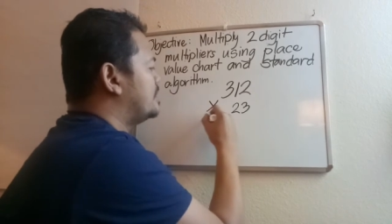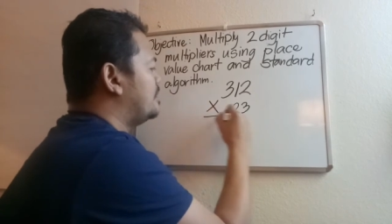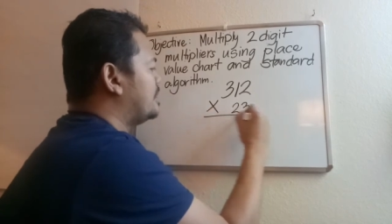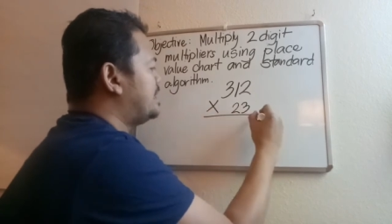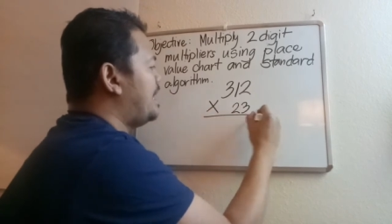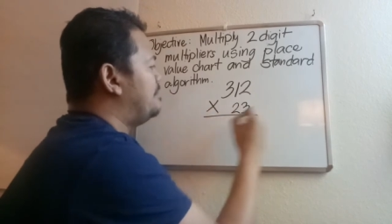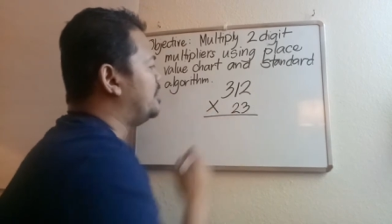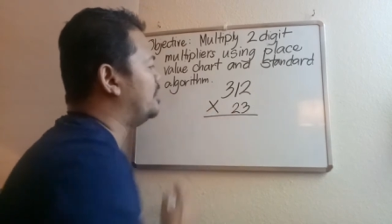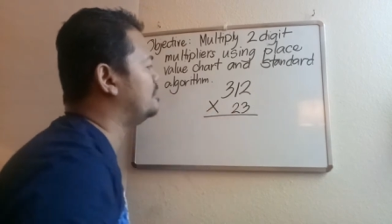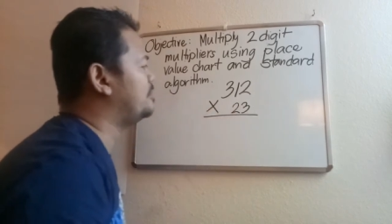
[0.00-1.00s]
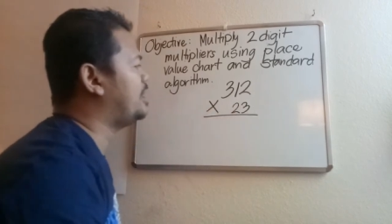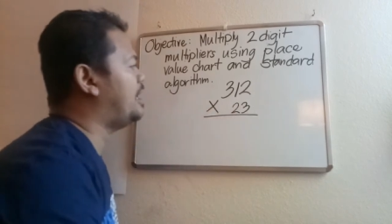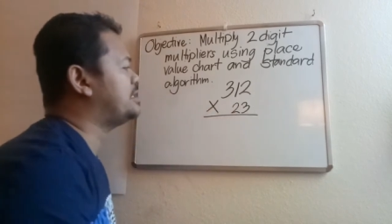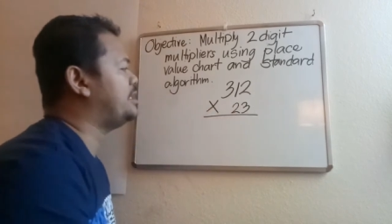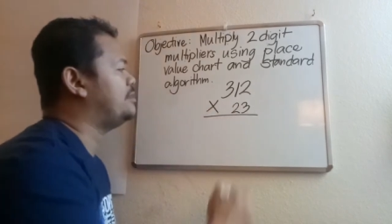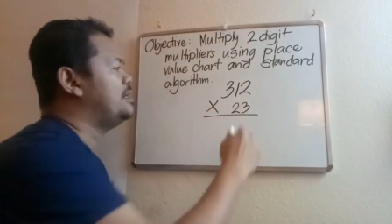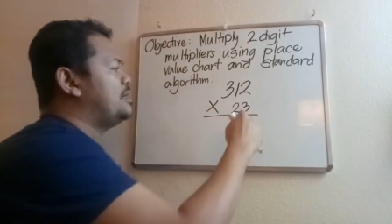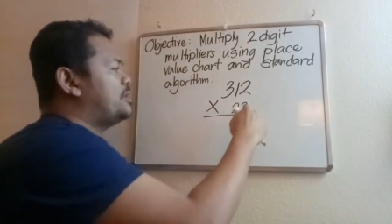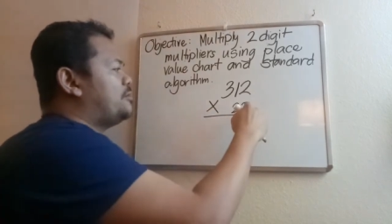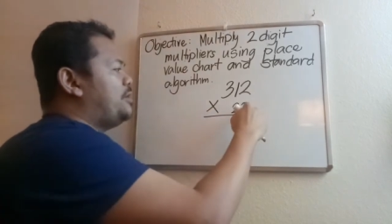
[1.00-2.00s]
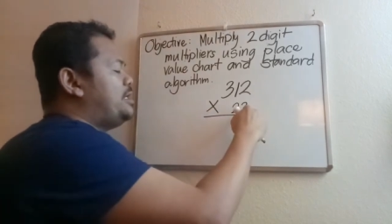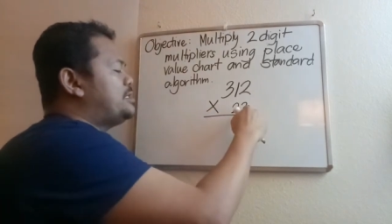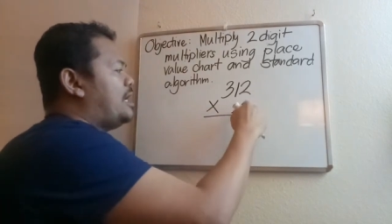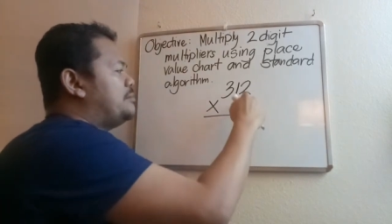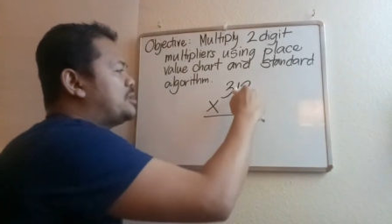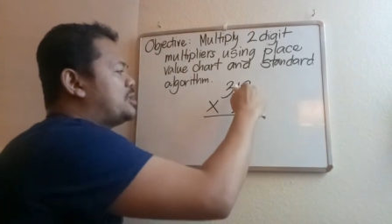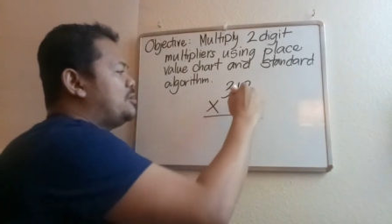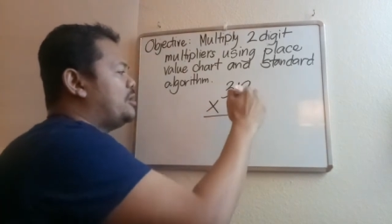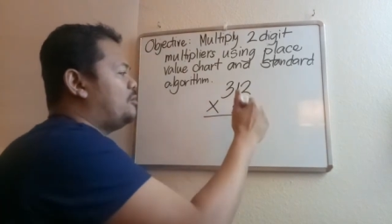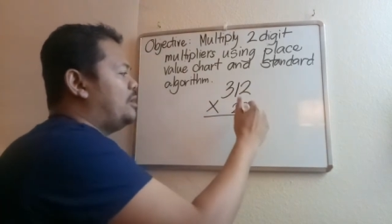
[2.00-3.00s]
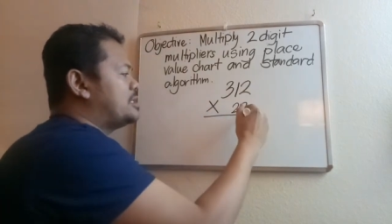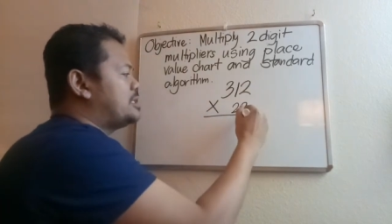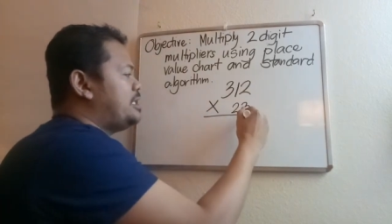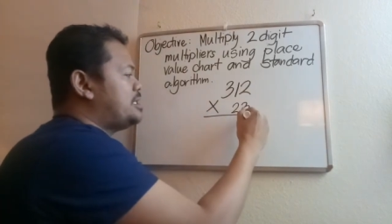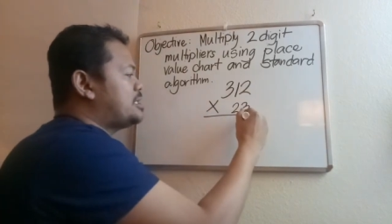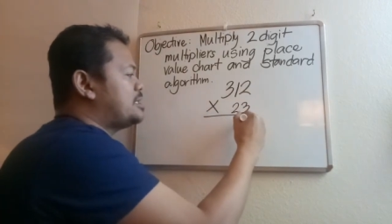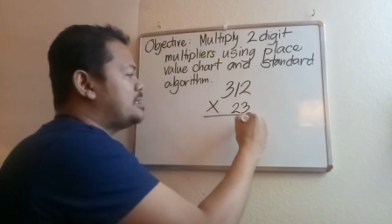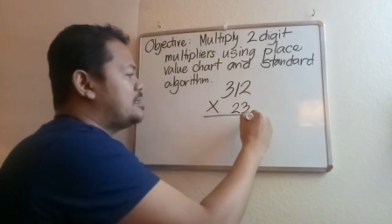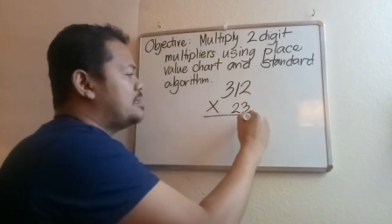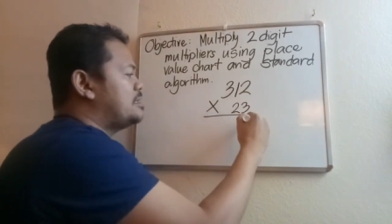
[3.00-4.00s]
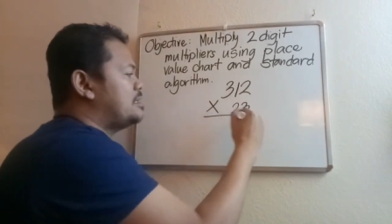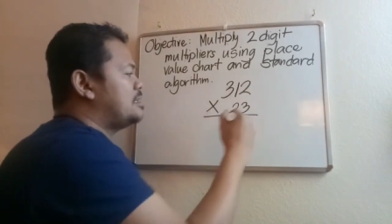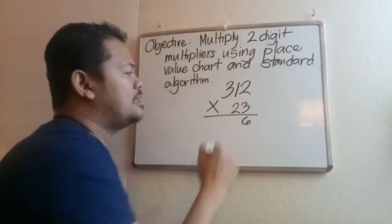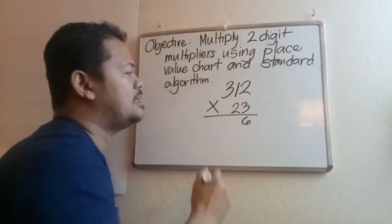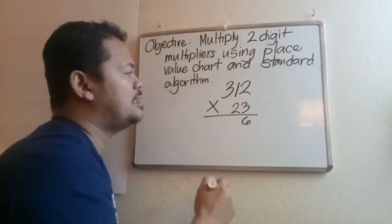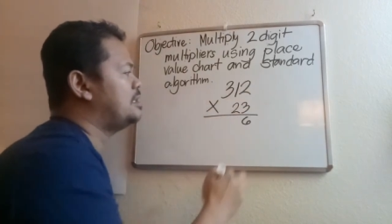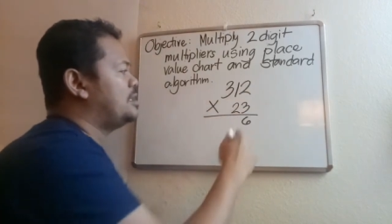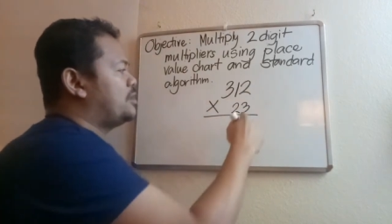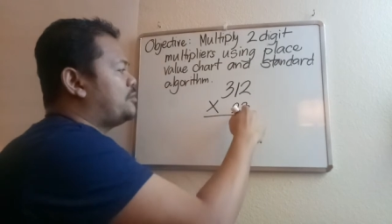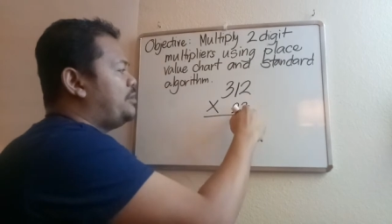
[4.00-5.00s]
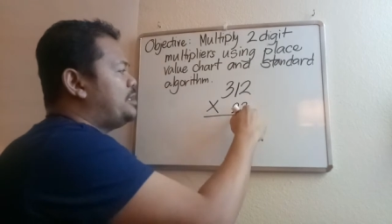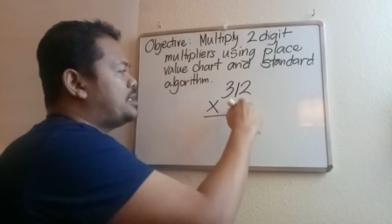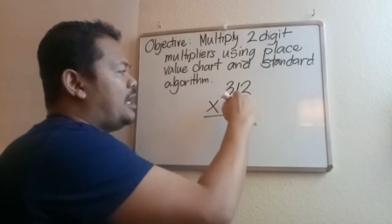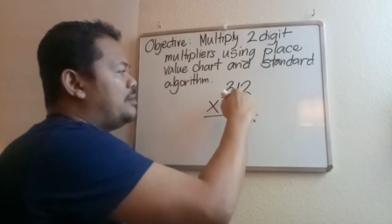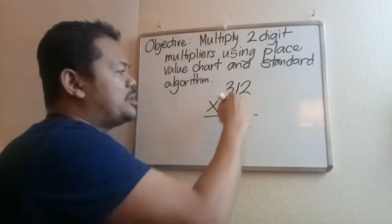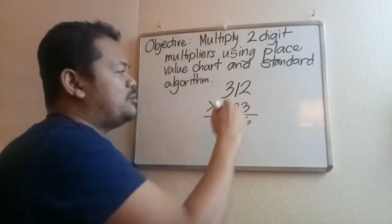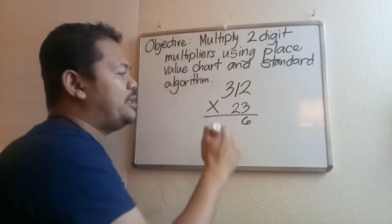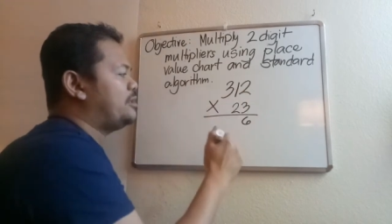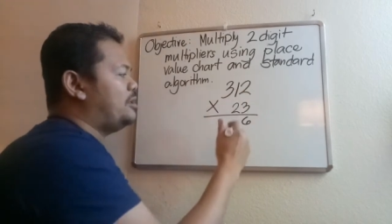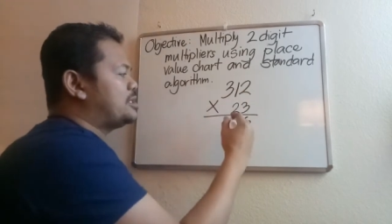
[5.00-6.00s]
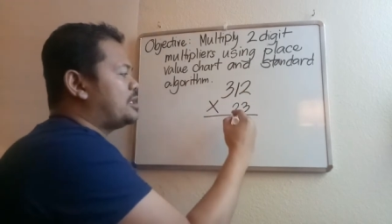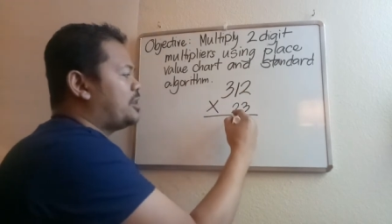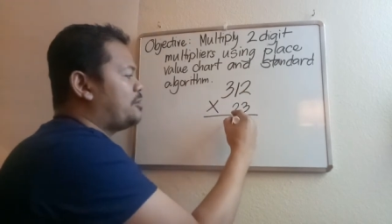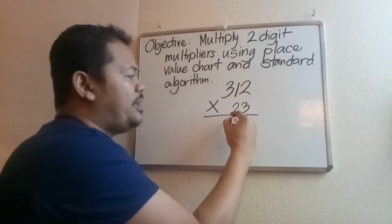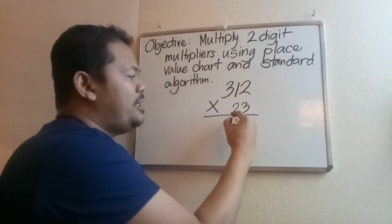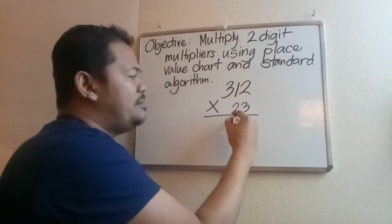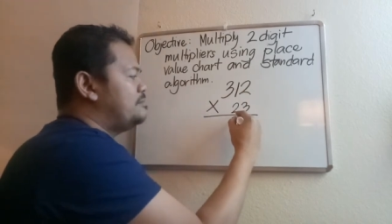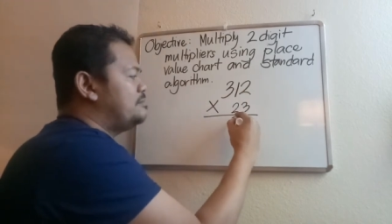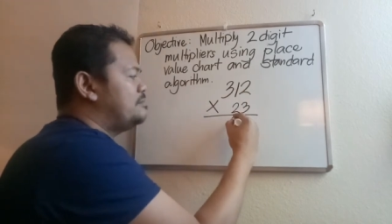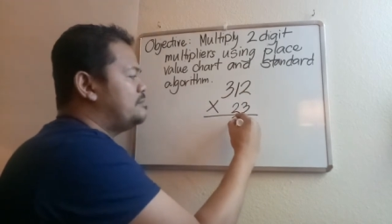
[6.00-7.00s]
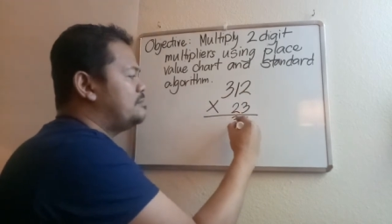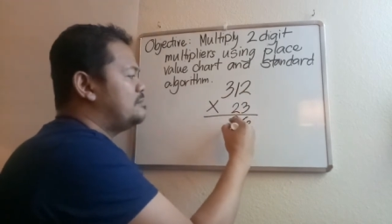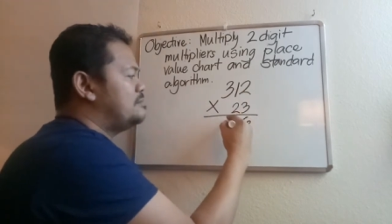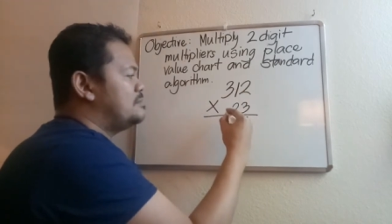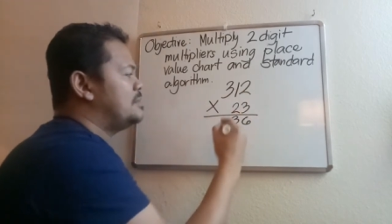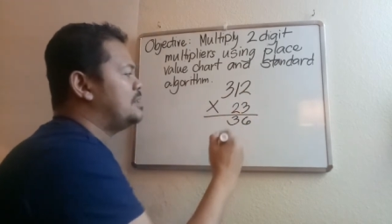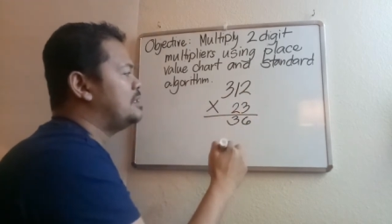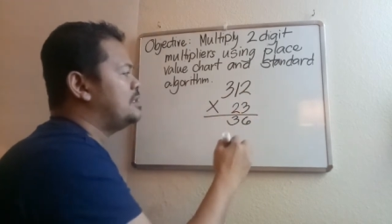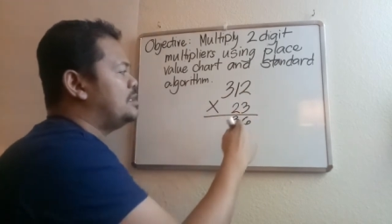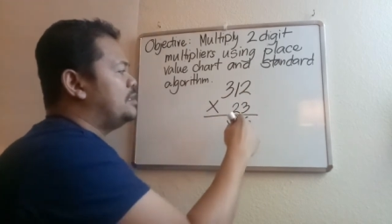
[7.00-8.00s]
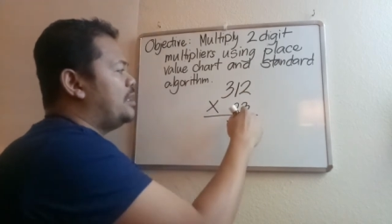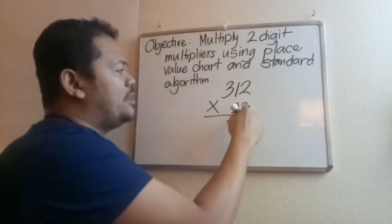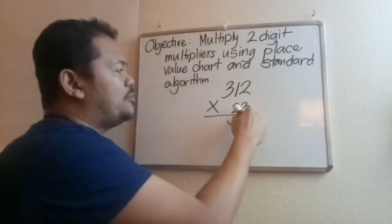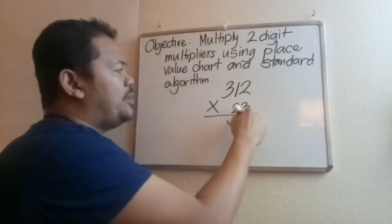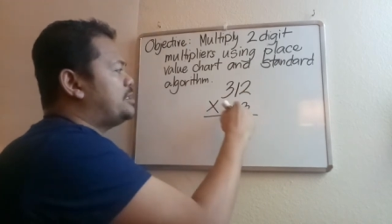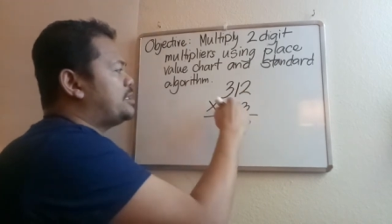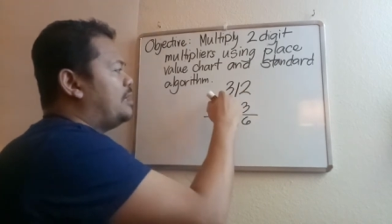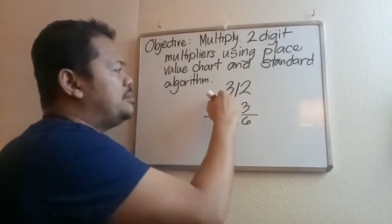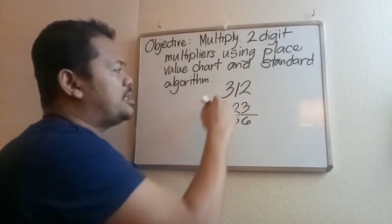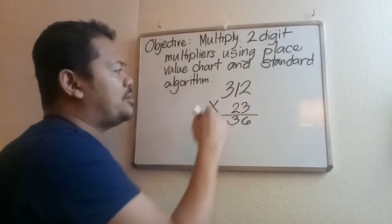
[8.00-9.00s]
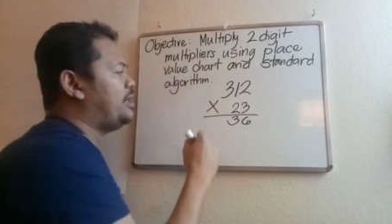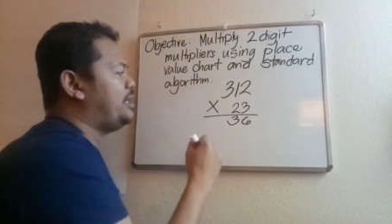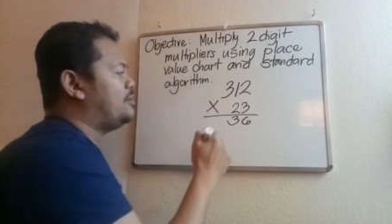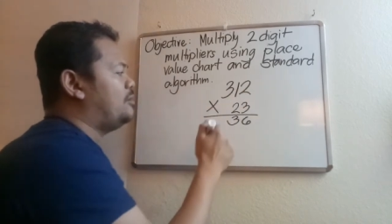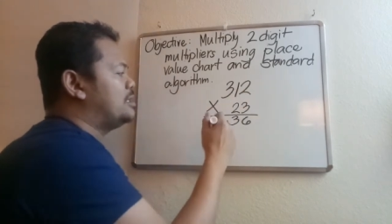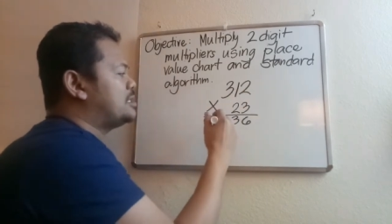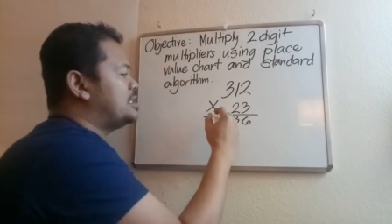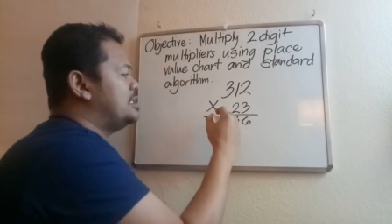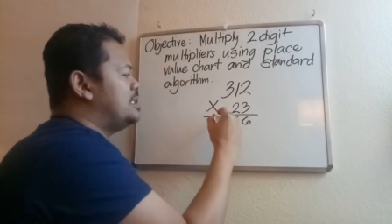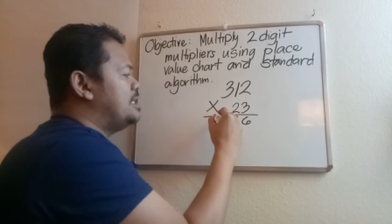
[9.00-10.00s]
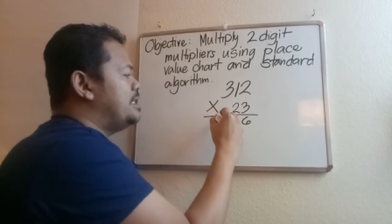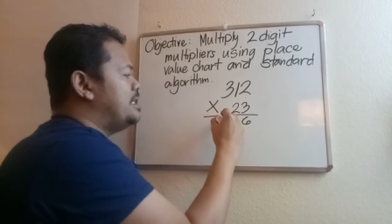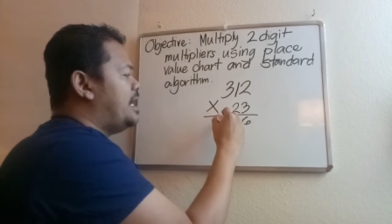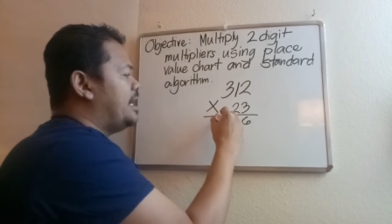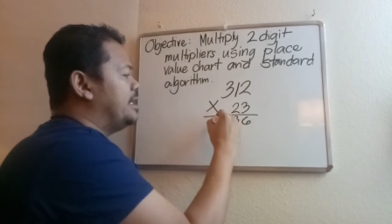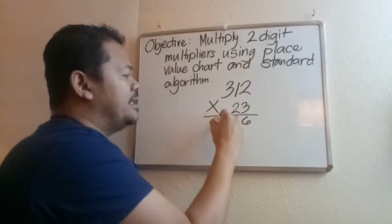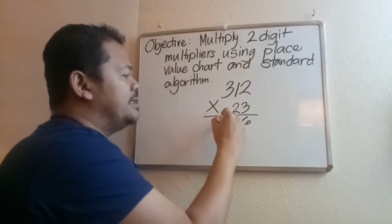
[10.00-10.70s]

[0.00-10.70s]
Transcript: So example, we got here 3 times 2 equals 6, 3 times 1 equals 3, then 3 times 3 equals 9.